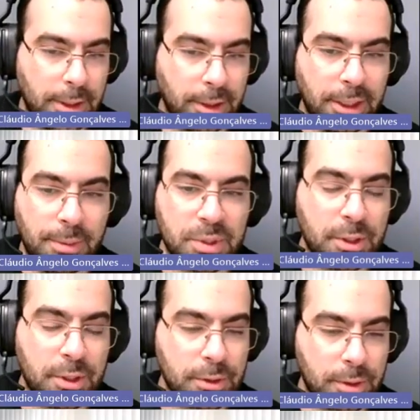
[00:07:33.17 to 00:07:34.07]
that
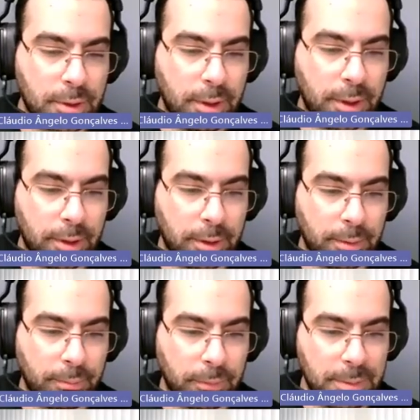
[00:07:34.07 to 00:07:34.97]
keeps
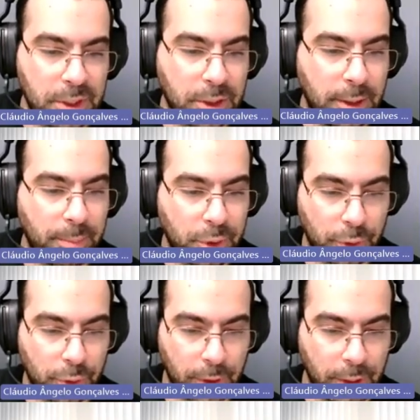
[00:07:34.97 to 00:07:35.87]
keeps the
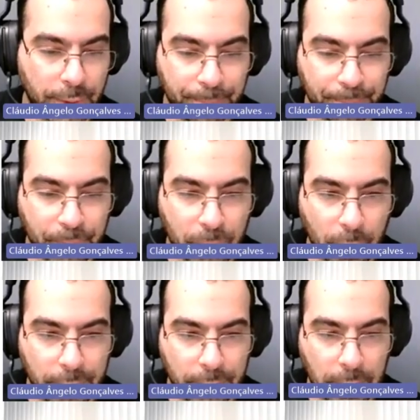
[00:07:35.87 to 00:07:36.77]
temperature there,
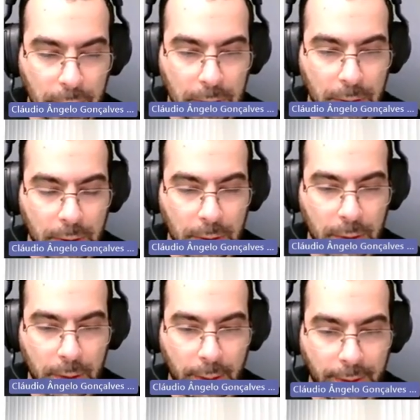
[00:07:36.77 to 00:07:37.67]
right?
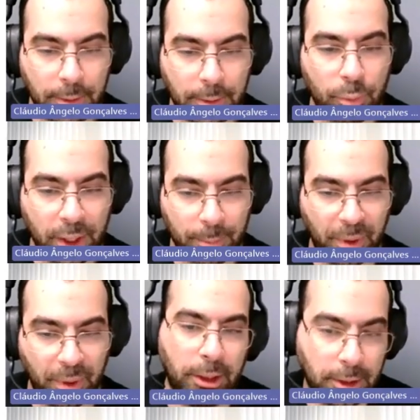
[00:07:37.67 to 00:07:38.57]
And then we are
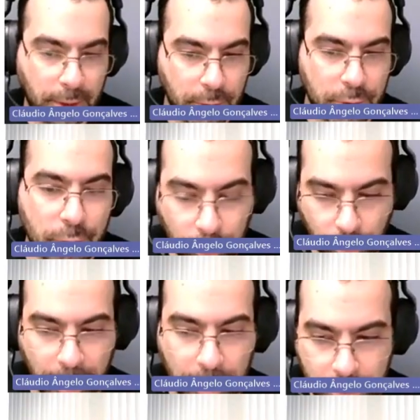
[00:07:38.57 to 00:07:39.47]
building the digital
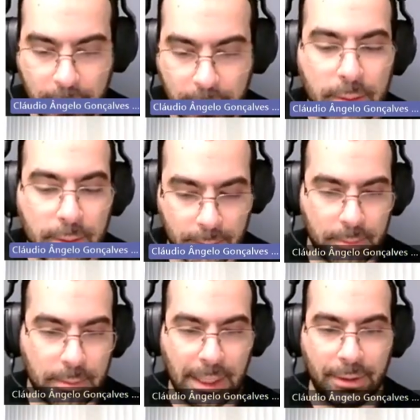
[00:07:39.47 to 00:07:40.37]
twin
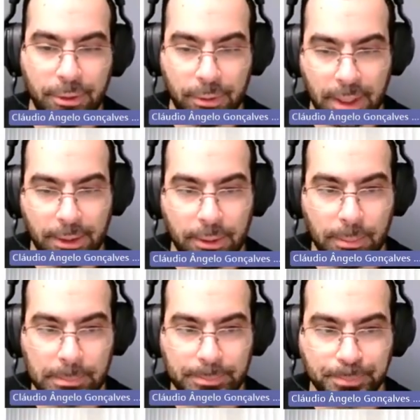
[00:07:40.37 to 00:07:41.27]
after that.
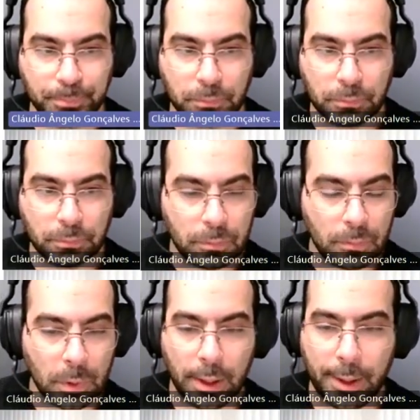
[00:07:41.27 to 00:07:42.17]

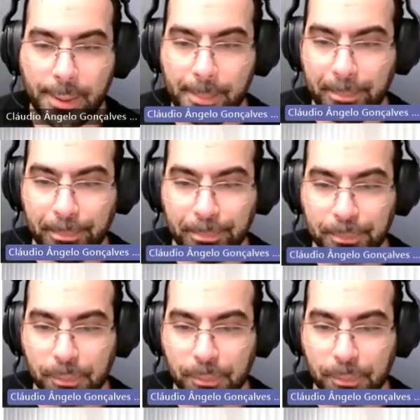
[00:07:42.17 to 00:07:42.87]
Um,